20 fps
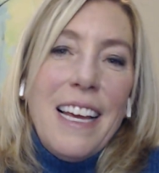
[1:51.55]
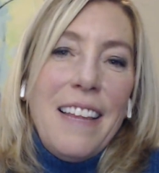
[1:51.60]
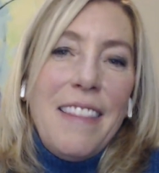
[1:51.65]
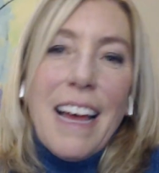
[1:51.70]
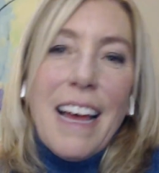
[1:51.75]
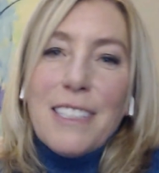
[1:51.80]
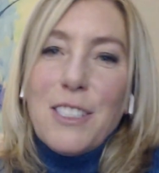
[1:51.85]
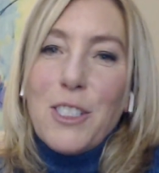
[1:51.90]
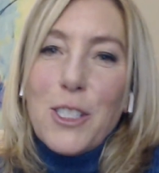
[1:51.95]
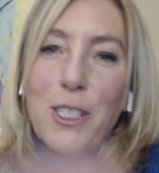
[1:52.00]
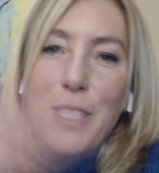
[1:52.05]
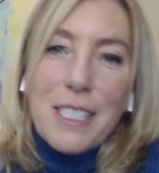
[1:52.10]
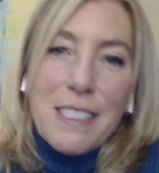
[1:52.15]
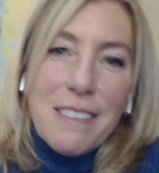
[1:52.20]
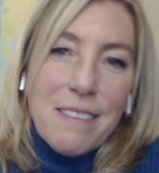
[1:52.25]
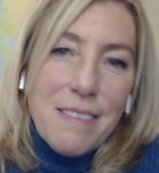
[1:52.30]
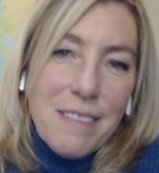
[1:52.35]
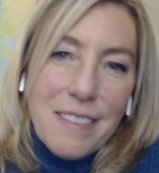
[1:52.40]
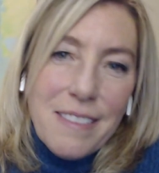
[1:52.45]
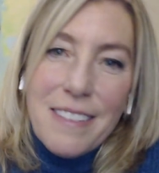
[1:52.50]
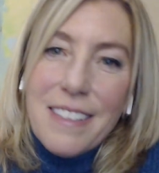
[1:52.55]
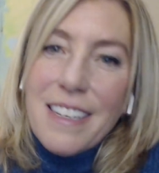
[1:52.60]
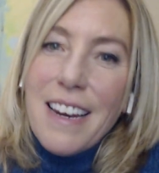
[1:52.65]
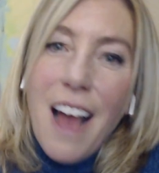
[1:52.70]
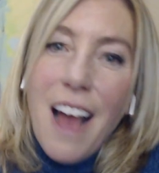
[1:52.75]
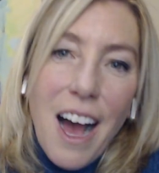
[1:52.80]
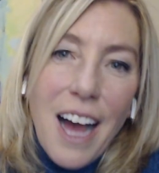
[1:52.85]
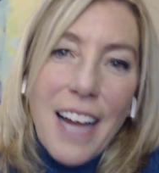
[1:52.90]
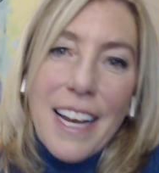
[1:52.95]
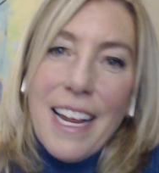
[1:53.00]
That's just
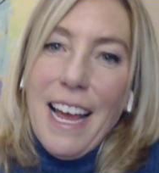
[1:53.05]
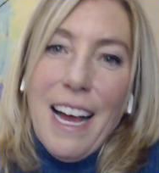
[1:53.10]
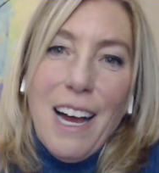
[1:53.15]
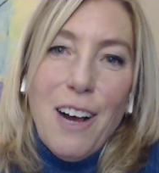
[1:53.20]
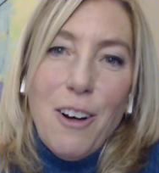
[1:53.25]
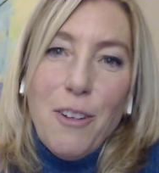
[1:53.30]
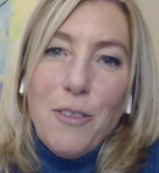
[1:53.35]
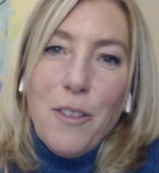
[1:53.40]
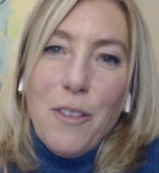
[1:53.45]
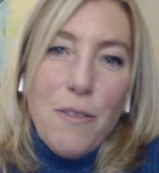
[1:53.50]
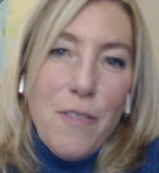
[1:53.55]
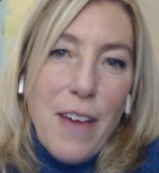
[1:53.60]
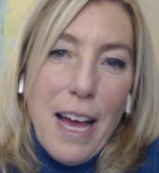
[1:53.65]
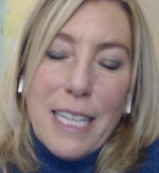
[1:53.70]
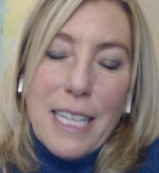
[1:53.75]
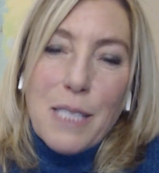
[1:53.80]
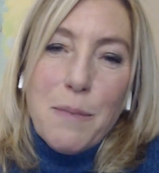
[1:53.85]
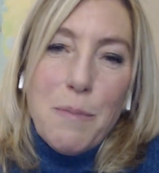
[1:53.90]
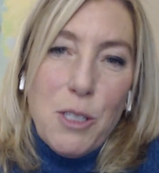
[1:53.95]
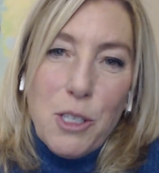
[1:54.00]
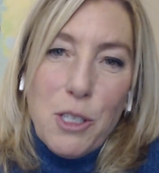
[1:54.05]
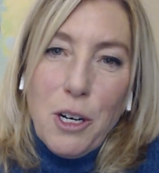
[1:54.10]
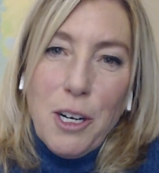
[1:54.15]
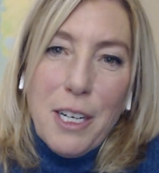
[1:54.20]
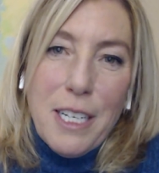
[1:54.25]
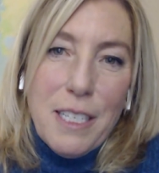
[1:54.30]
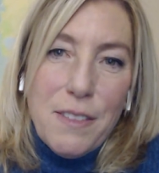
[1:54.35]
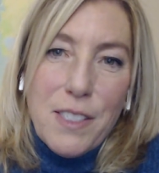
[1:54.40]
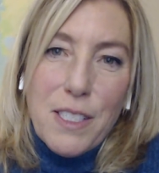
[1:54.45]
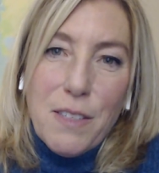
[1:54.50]
not how the vast
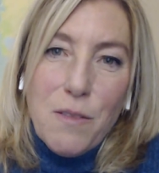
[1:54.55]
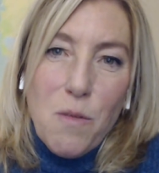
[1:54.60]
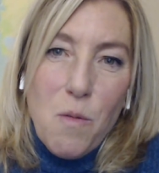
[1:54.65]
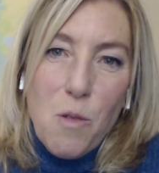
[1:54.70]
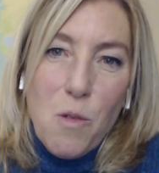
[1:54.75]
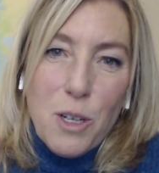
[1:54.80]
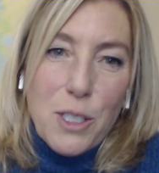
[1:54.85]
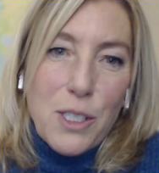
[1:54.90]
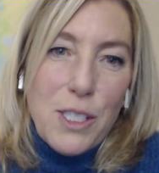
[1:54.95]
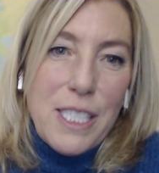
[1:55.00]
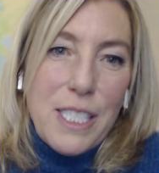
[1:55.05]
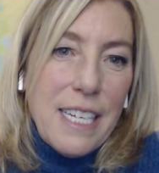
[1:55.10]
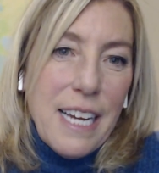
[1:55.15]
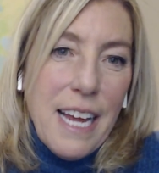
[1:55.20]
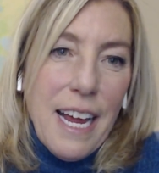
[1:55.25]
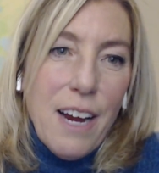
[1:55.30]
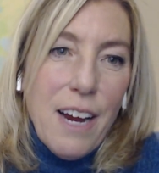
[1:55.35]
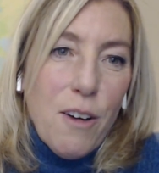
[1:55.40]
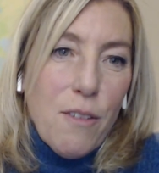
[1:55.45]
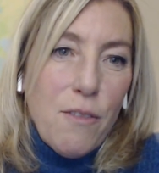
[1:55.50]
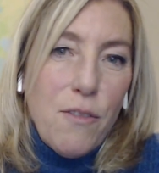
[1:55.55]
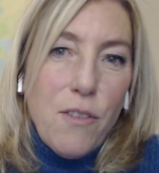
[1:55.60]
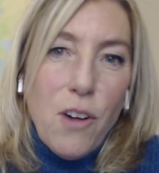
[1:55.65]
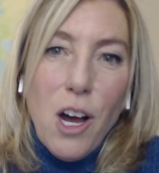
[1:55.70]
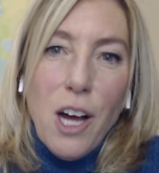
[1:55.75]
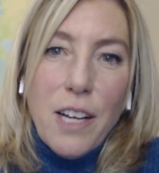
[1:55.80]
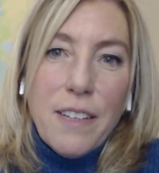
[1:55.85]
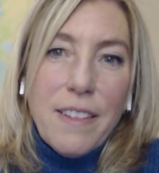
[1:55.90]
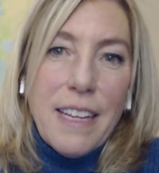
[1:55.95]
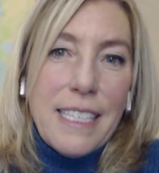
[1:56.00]
majority of civil wars today are
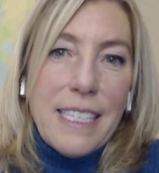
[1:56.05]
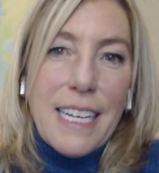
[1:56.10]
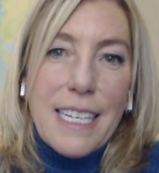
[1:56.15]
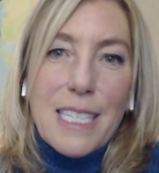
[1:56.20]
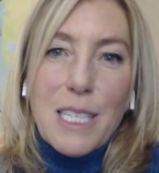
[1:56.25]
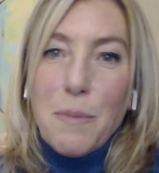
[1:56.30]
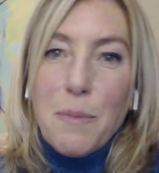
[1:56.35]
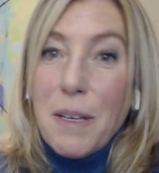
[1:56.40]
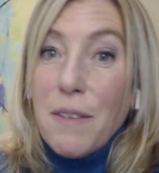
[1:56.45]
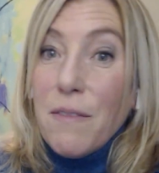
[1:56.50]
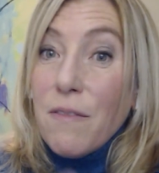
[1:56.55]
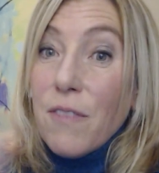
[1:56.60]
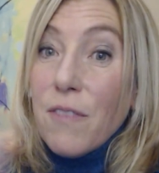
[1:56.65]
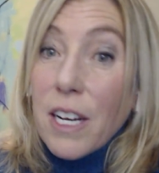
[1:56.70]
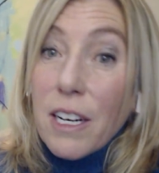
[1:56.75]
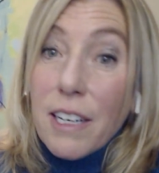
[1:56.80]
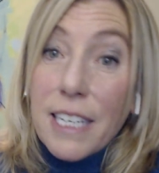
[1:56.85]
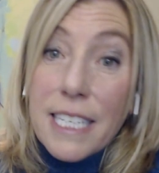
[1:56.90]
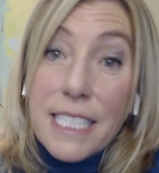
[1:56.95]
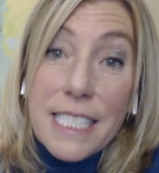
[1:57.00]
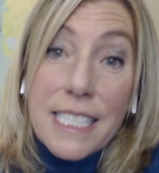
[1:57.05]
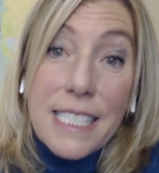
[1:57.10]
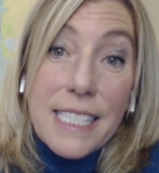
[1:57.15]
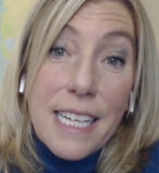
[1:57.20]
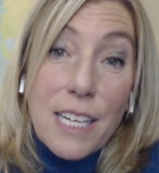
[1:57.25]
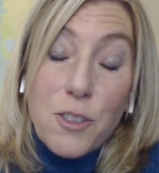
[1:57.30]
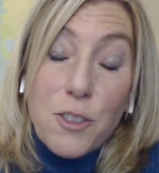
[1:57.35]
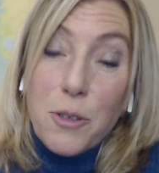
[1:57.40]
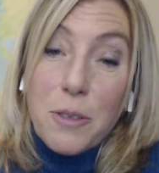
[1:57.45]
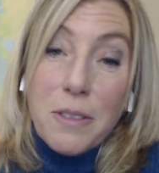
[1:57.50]
fought. They tend to be very
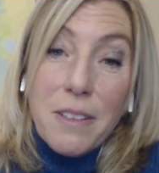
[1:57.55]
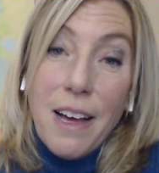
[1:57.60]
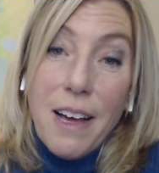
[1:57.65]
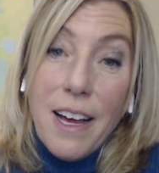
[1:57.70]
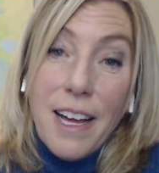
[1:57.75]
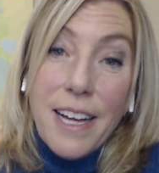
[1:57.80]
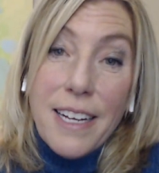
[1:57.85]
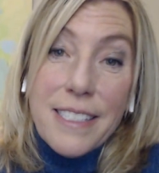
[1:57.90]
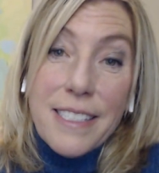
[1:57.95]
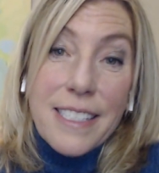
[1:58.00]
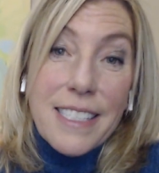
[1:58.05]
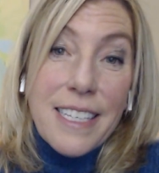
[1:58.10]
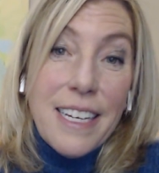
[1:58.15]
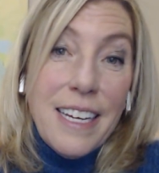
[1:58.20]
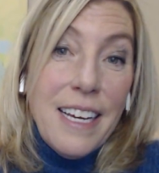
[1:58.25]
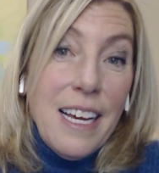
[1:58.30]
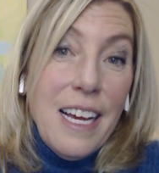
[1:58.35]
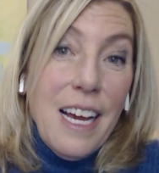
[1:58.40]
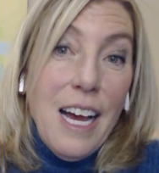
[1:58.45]
decentralized,